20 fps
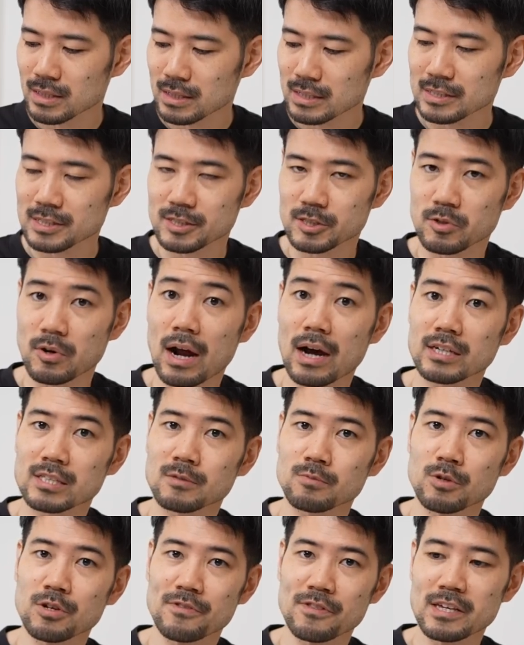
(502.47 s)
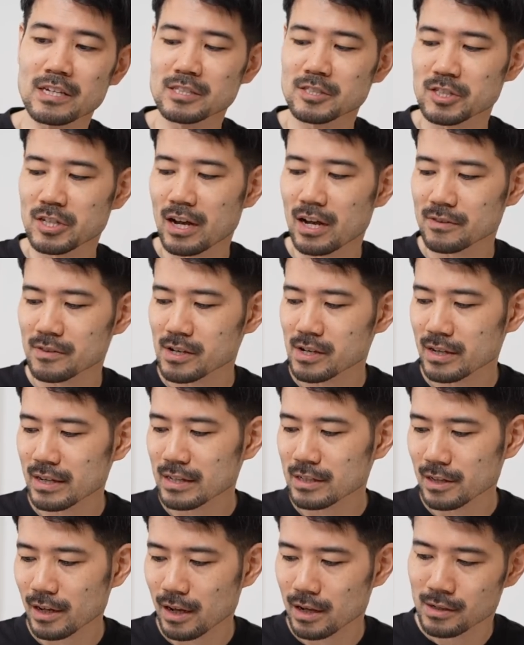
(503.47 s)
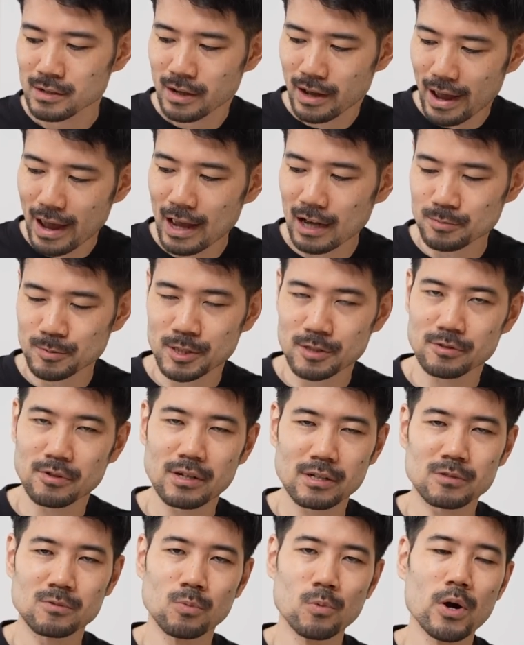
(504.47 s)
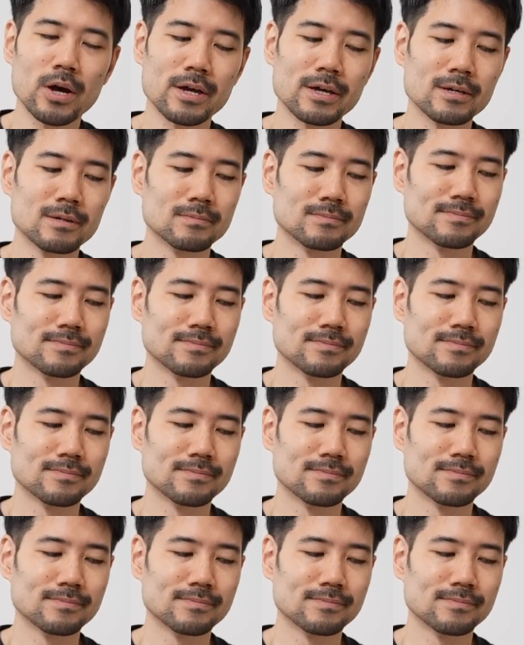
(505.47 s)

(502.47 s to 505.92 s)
interacts with each other in an abstract way.